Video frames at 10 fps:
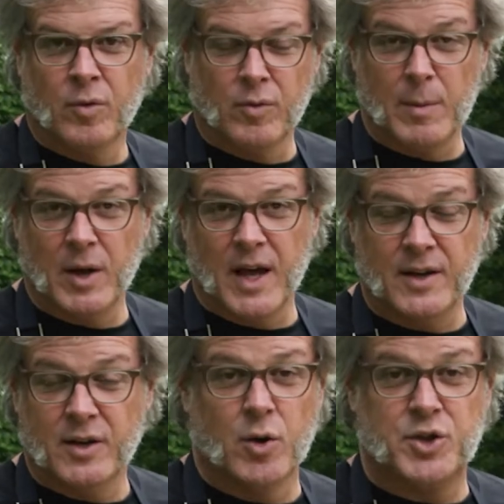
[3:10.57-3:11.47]

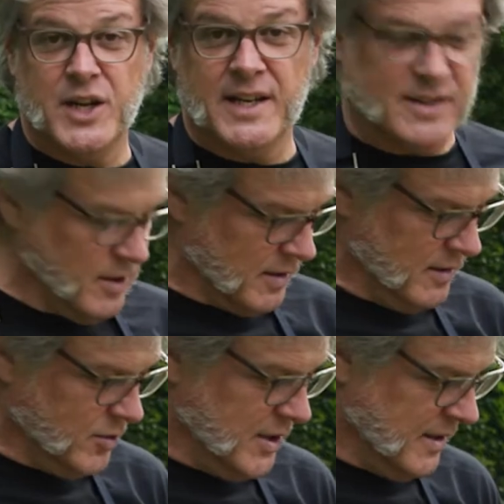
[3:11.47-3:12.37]
remoulade. No cheese. Look,
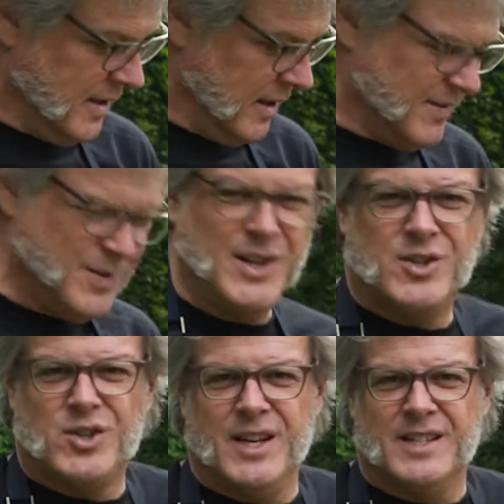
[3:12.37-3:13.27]
no cheese on there. Who
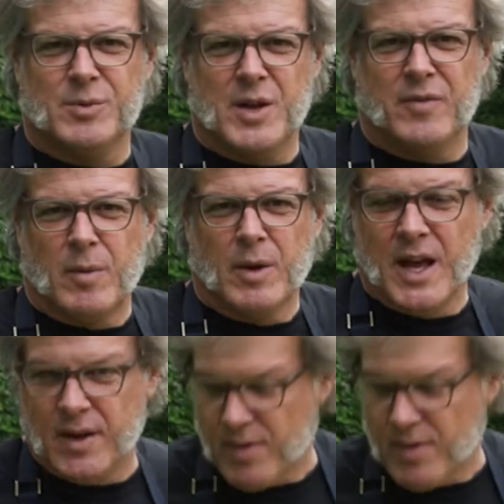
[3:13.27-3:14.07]
needs cheese when you have remoulade,